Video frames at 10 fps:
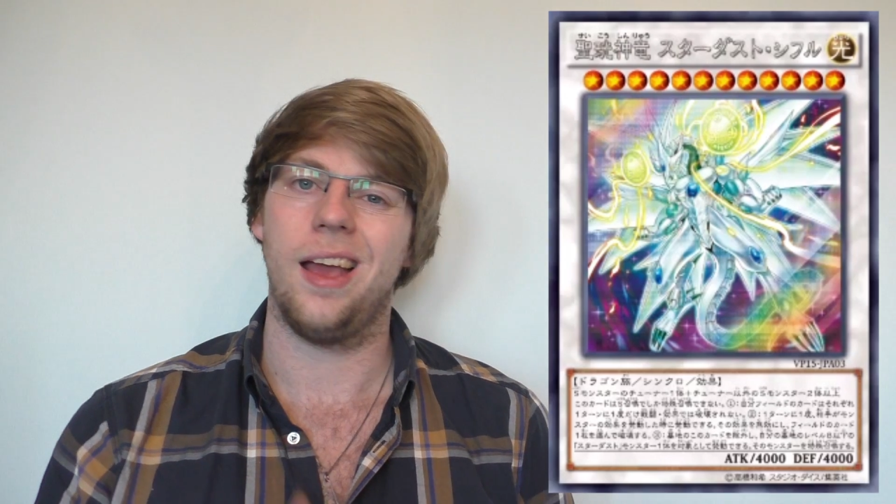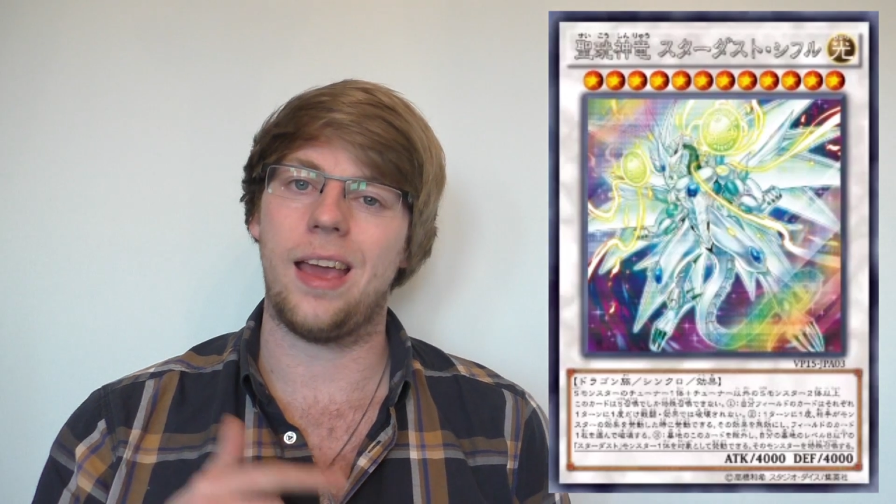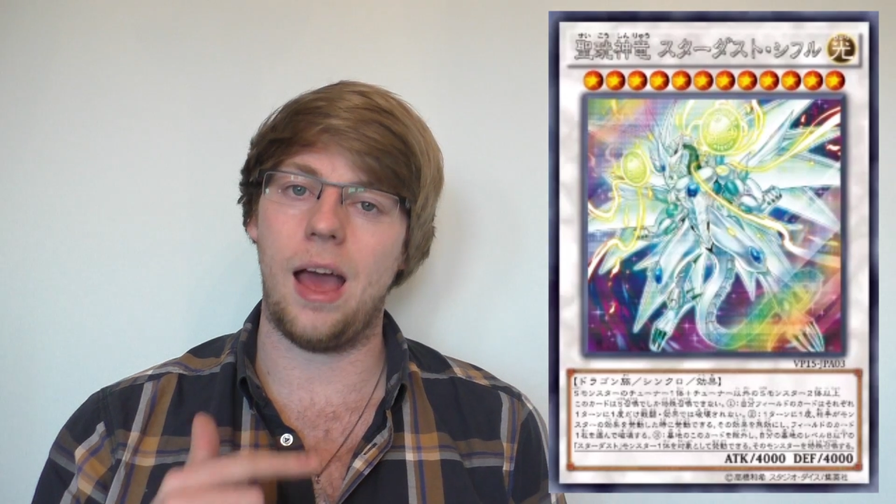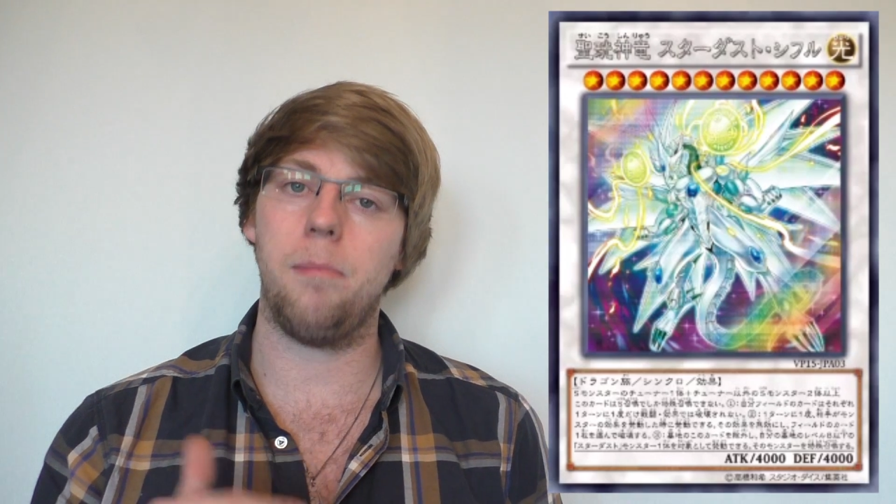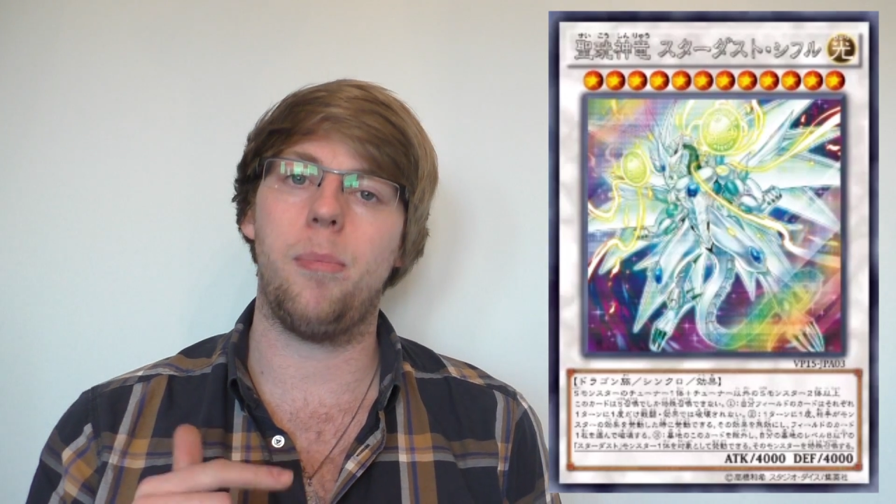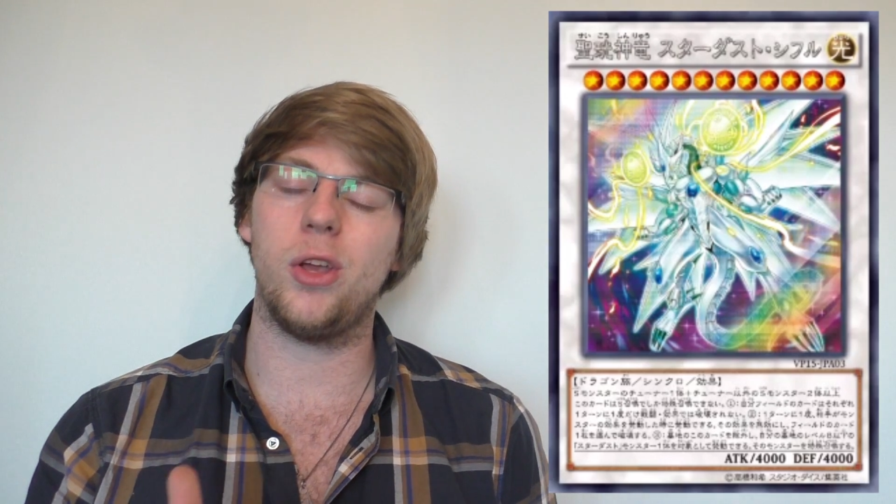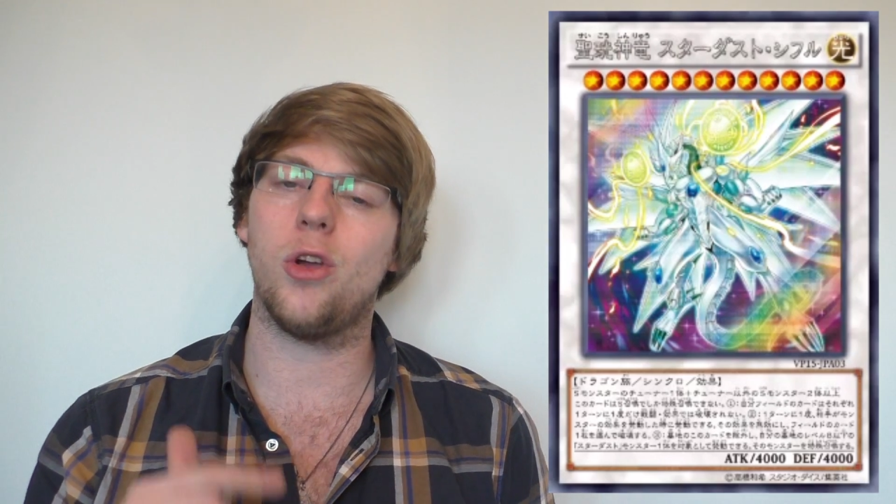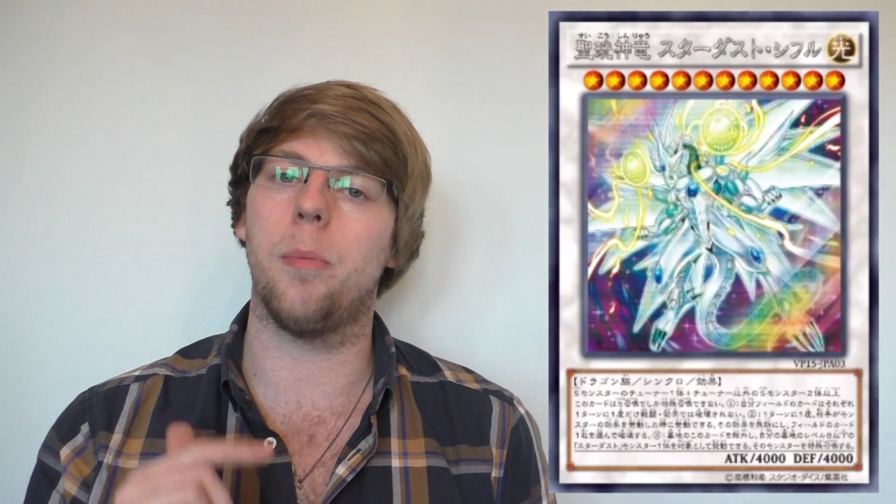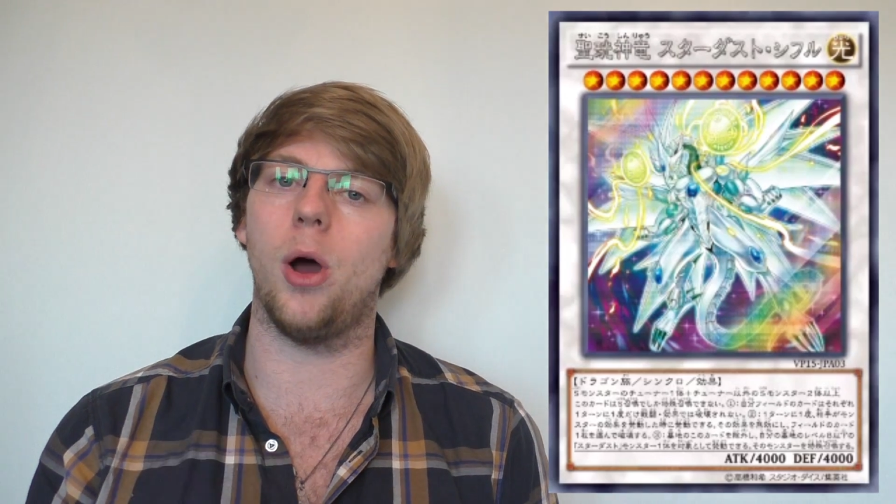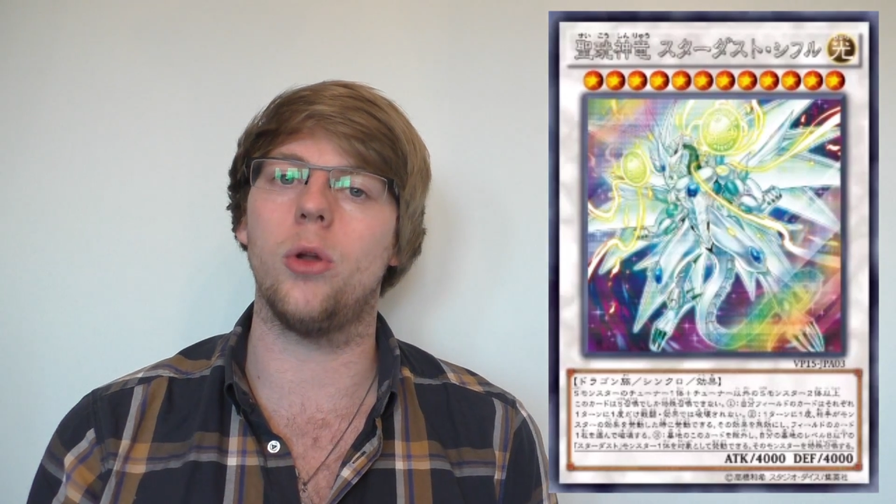can put
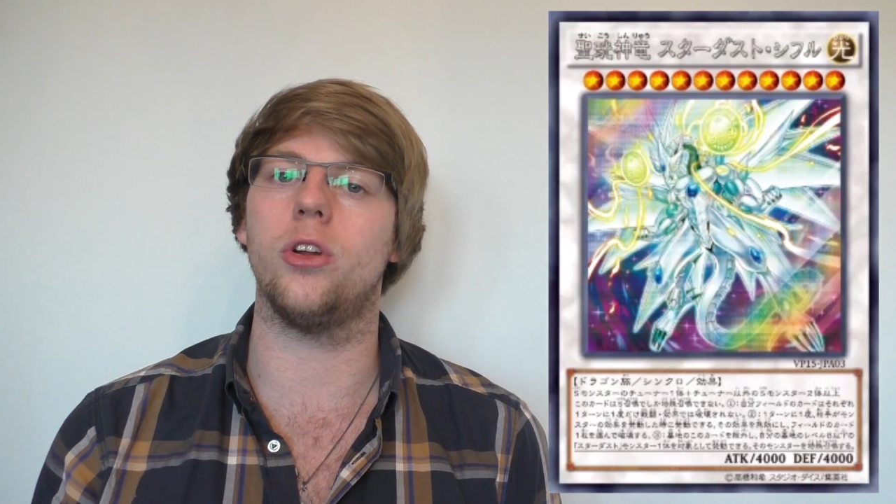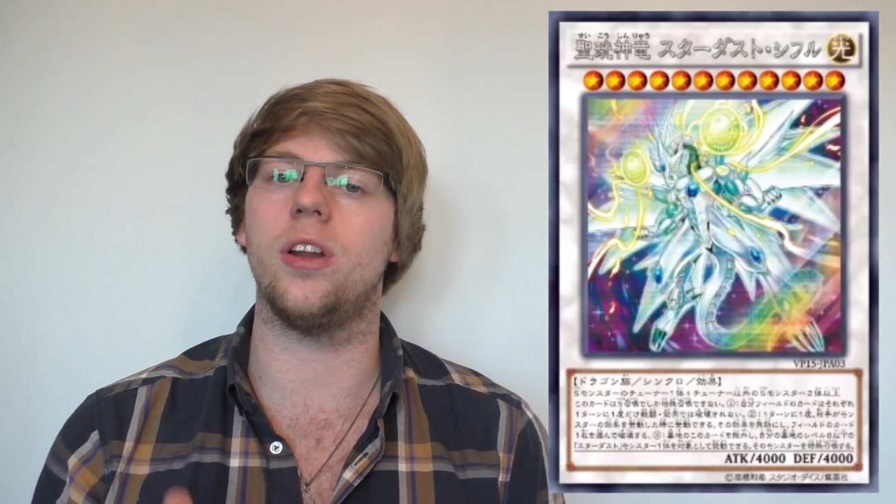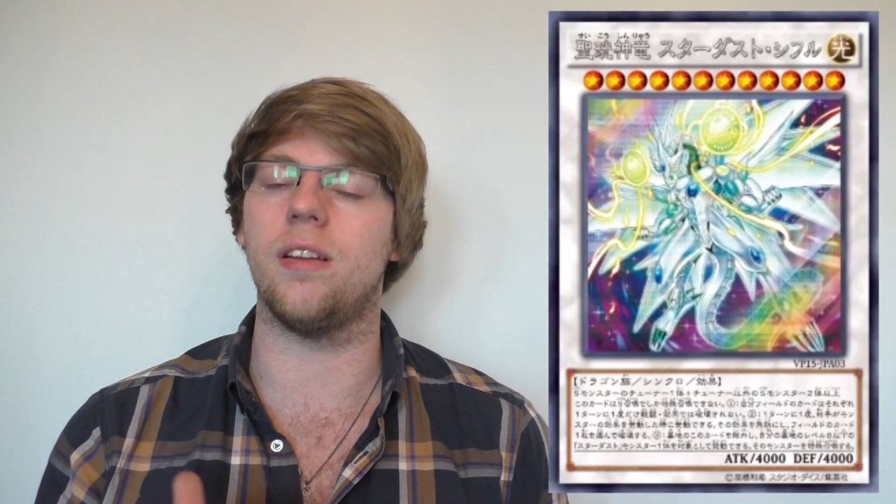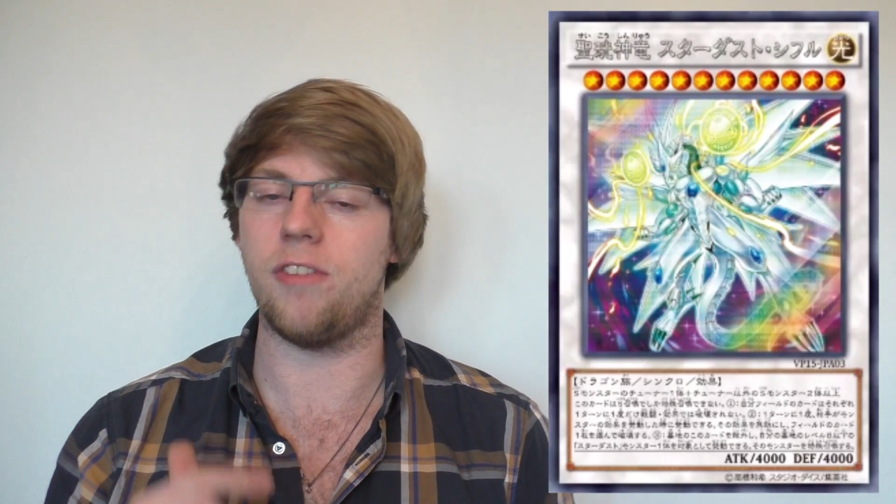your opponent in a